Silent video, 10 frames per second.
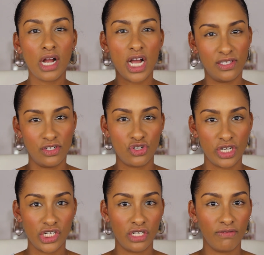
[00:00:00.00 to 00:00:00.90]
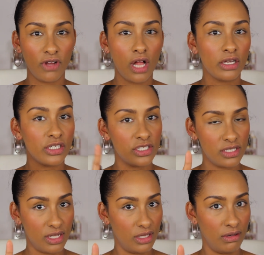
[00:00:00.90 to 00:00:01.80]
concentration of color,
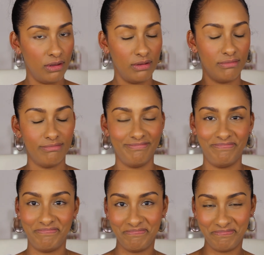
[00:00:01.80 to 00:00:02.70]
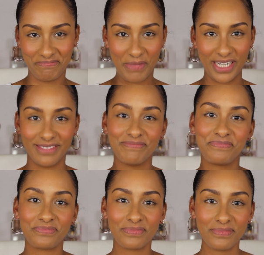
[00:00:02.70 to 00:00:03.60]
just a little. But
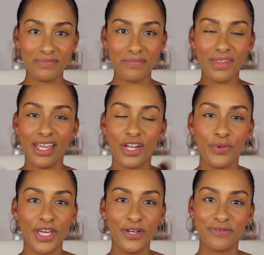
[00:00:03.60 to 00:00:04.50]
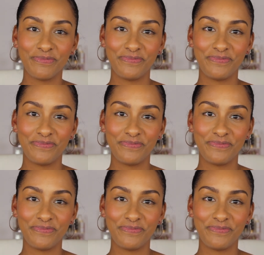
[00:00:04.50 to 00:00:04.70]
here we go.